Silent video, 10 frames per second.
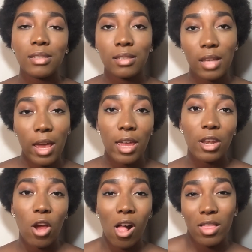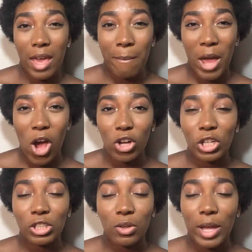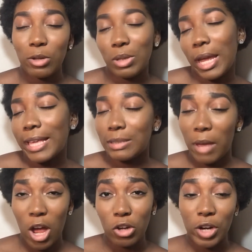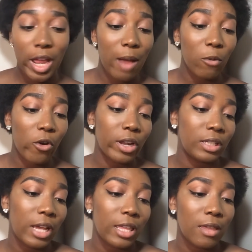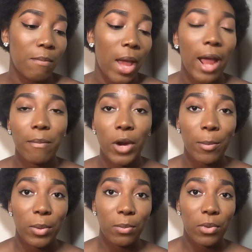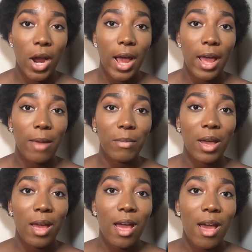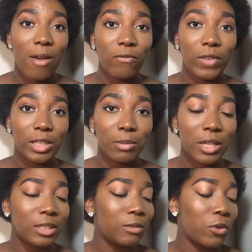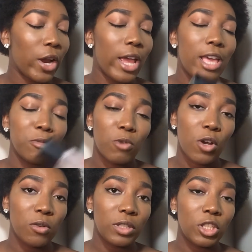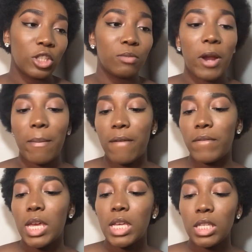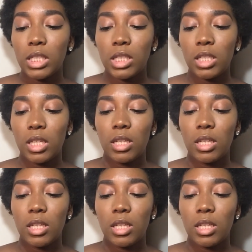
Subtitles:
Set in all that powder so I don't look as powdery. I'm going to take the MAC Prep and Prime Fix Plus spray in Rose and just spray my face.